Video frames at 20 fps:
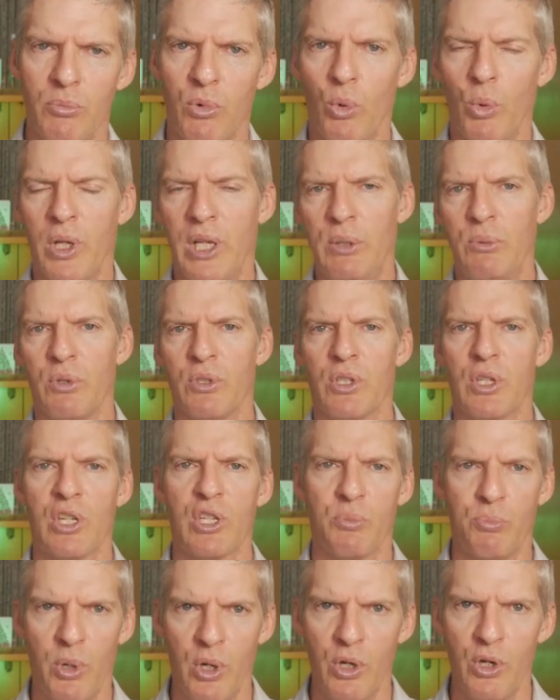but when he was
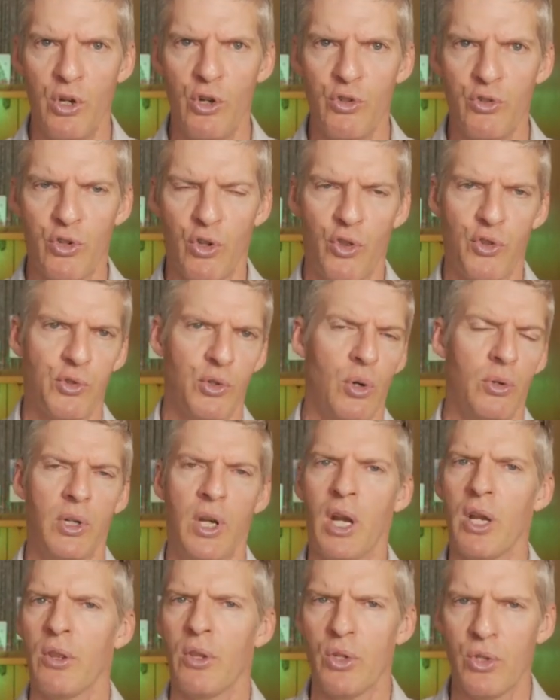exposed and thrown
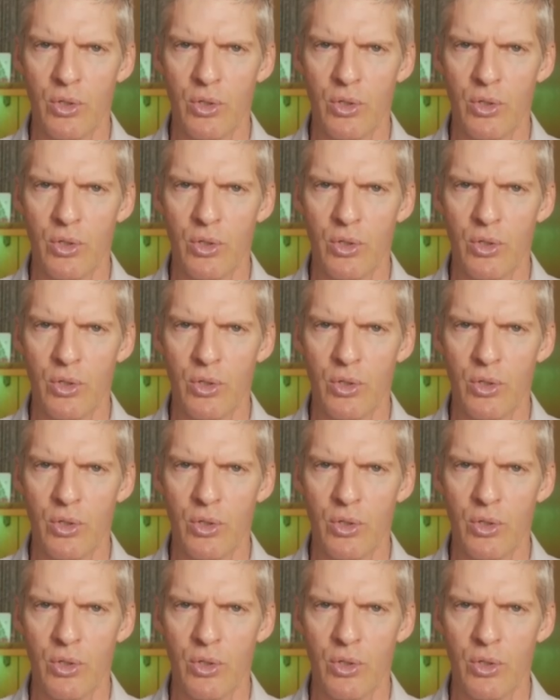out of the